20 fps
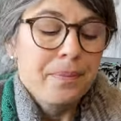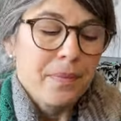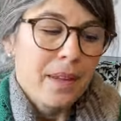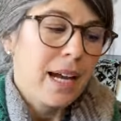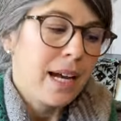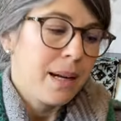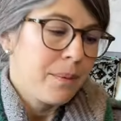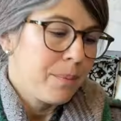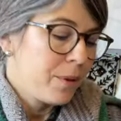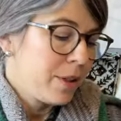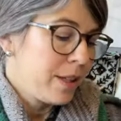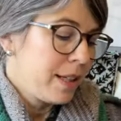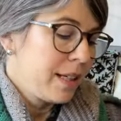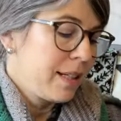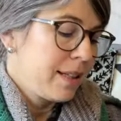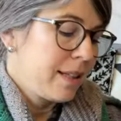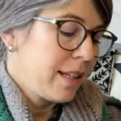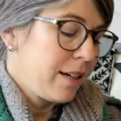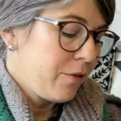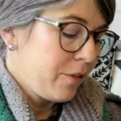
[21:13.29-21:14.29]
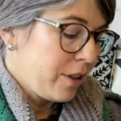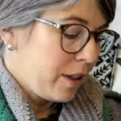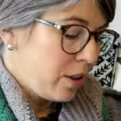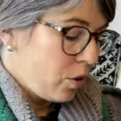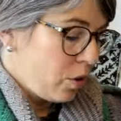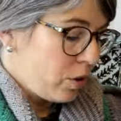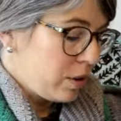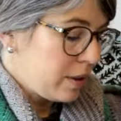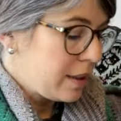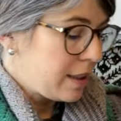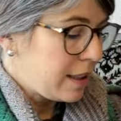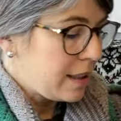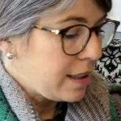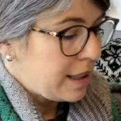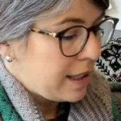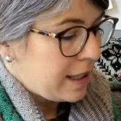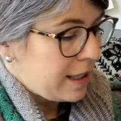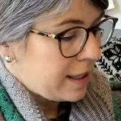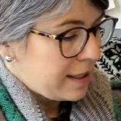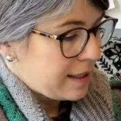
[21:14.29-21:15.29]
I'm really in love with Holst.
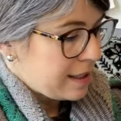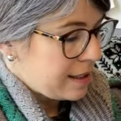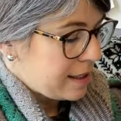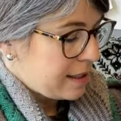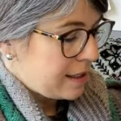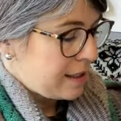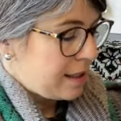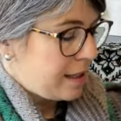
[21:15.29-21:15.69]
It's,